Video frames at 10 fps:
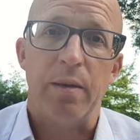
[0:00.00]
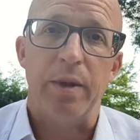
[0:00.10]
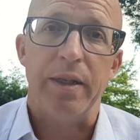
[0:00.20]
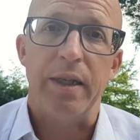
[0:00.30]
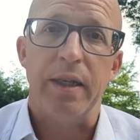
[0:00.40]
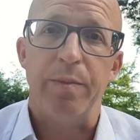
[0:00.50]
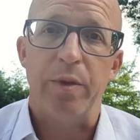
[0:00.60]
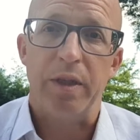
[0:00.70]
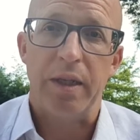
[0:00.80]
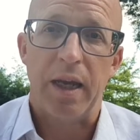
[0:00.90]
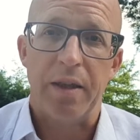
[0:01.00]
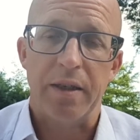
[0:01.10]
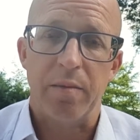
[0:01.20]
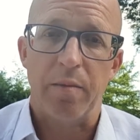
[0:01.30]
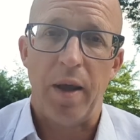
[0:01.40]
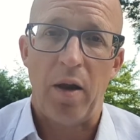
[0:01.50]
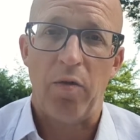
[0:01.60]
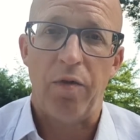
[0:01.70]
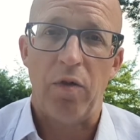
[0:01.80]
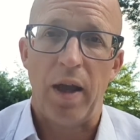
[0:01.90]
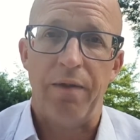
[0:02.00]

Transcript: Committee is putting together some helpful